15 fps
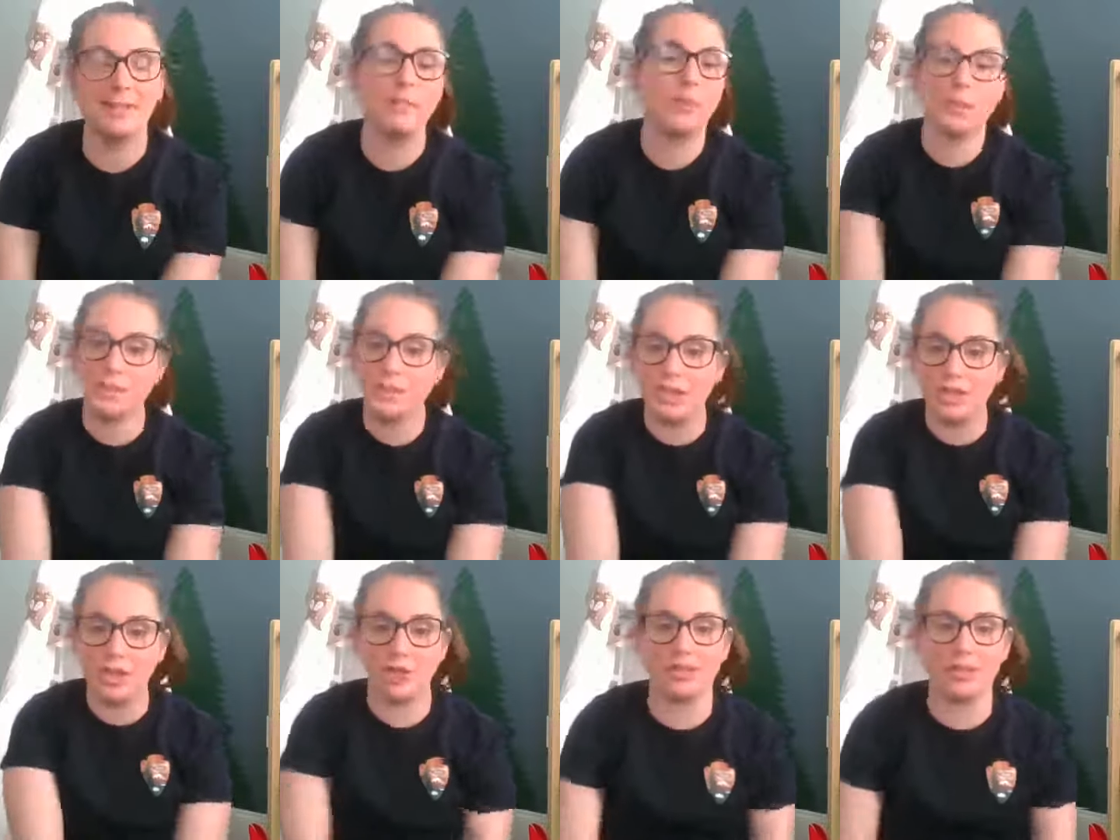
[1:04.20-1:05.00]
book
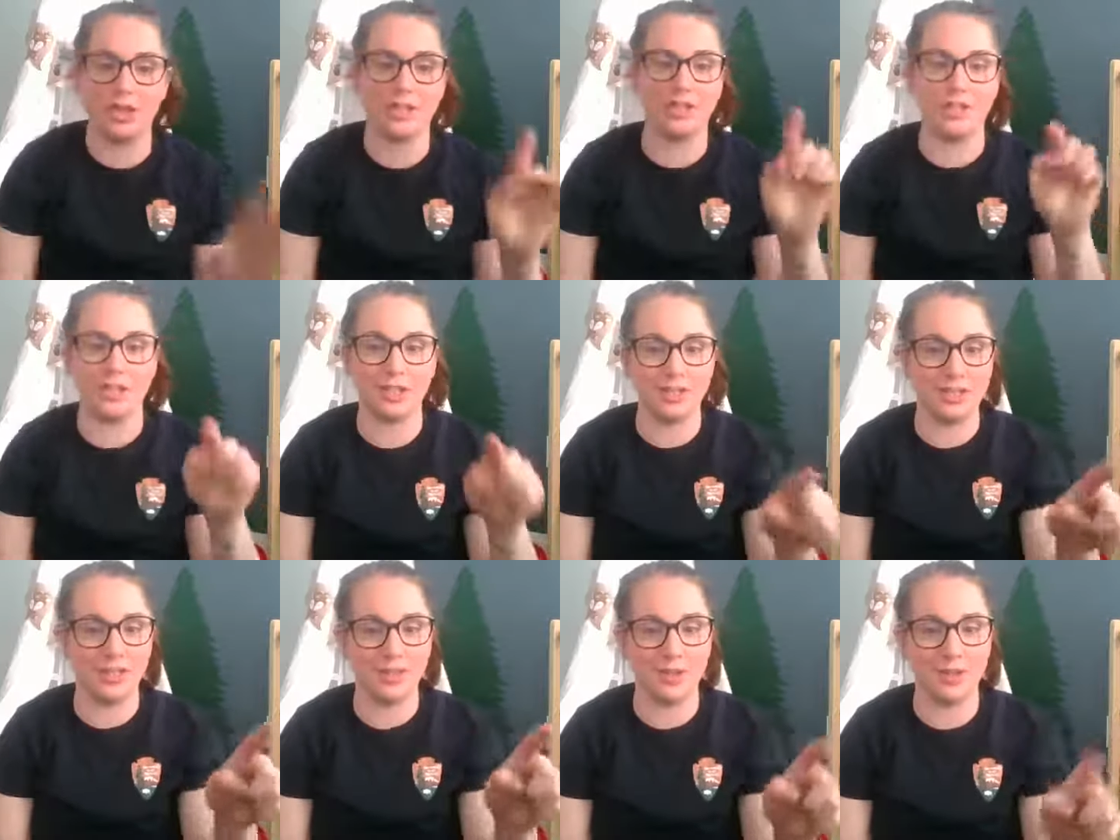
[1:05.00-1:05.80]
suggestions, just
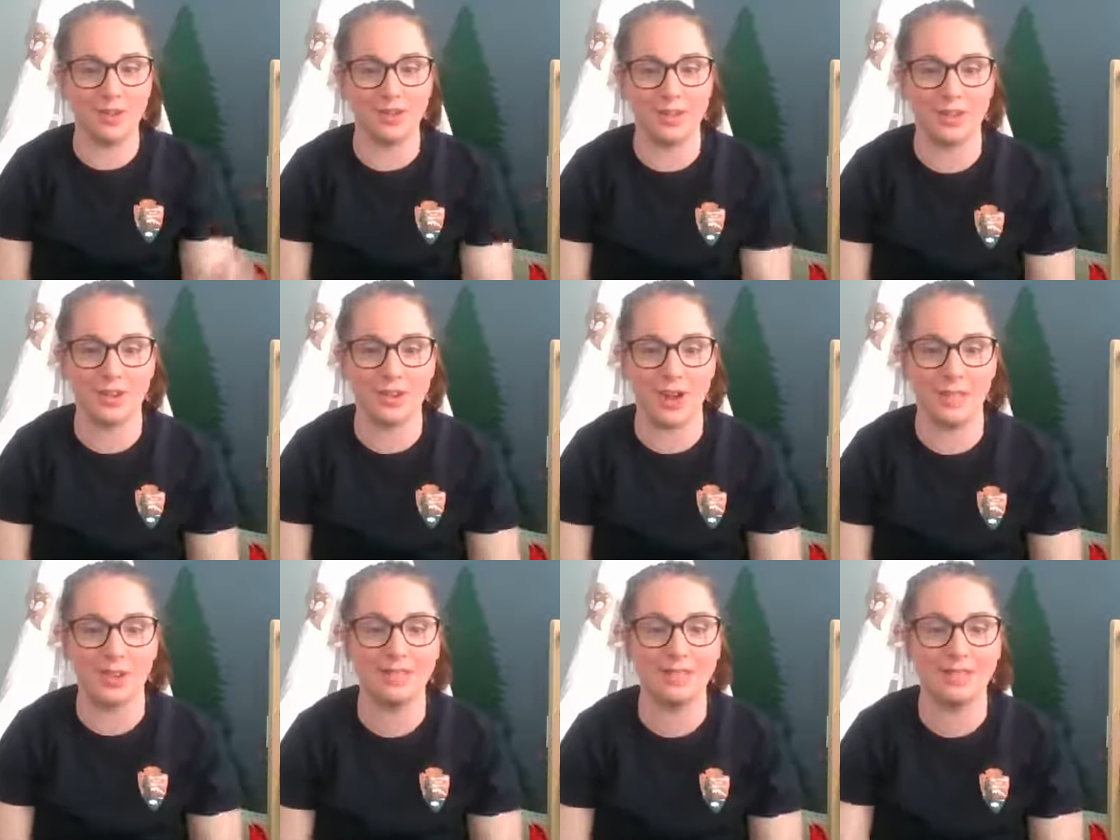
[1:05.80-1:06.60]
leave those in the
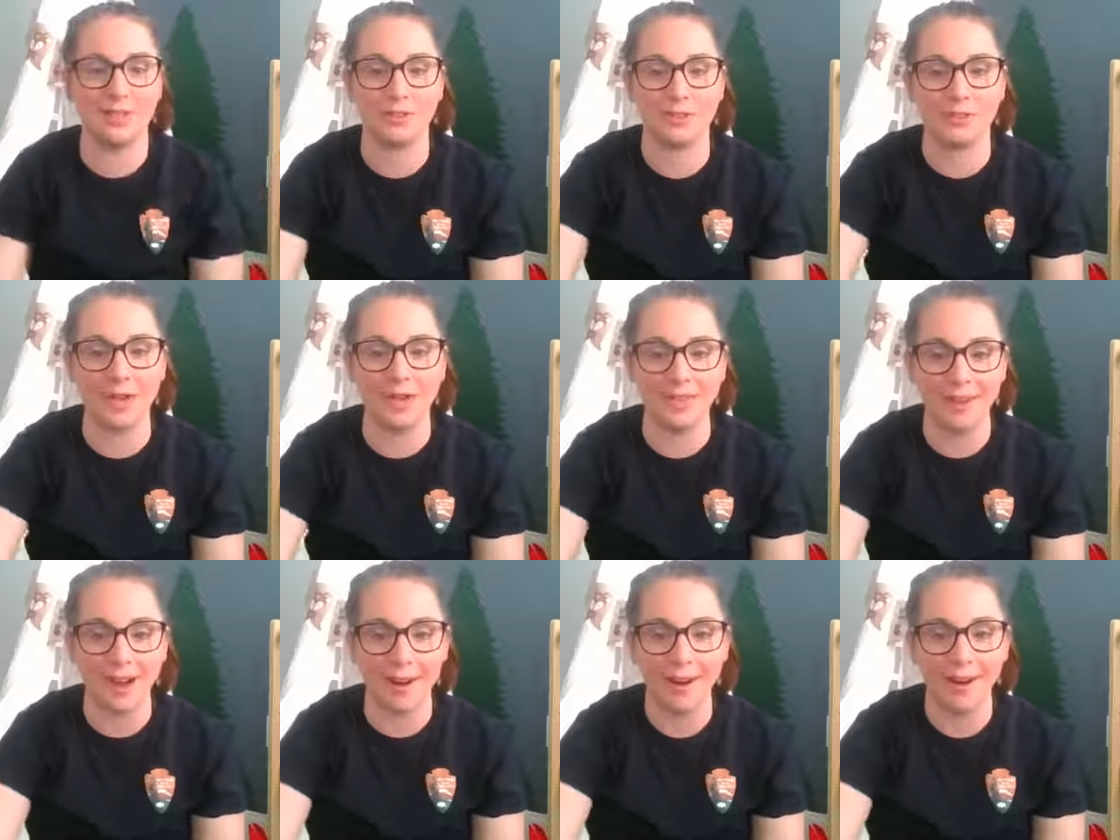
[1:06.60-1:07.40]
comment section right
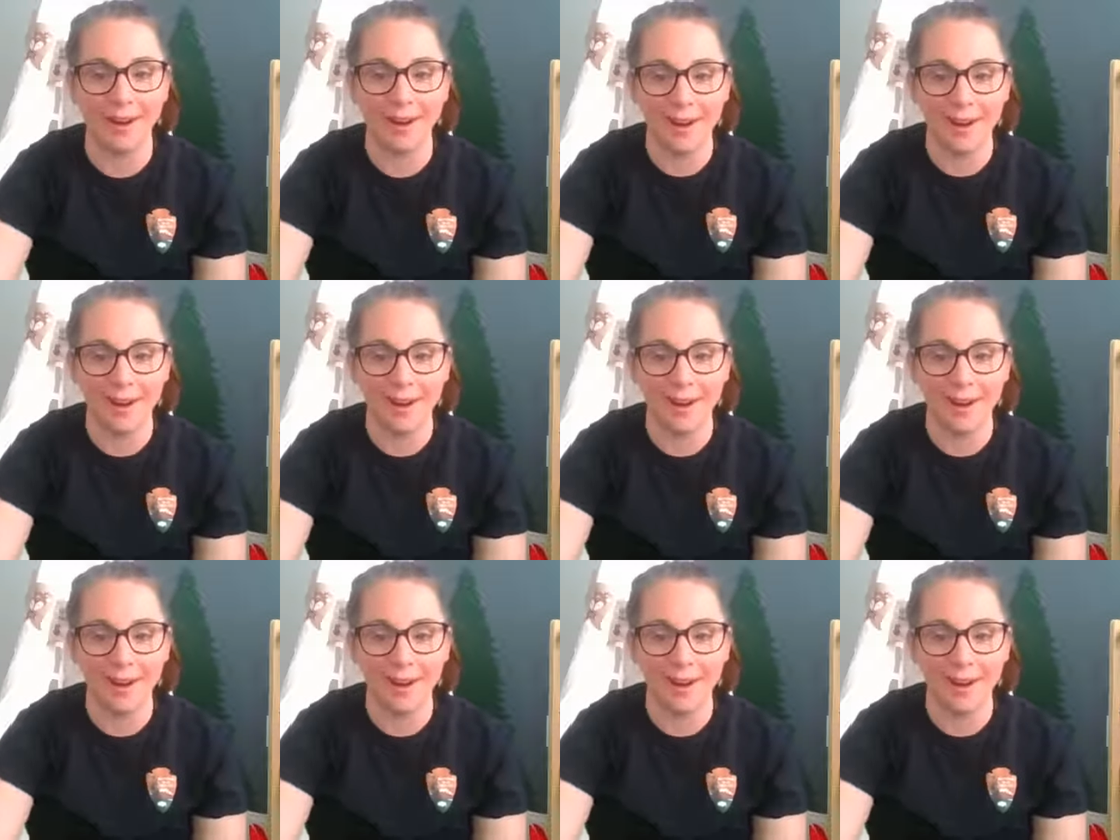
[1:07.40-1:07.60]
there.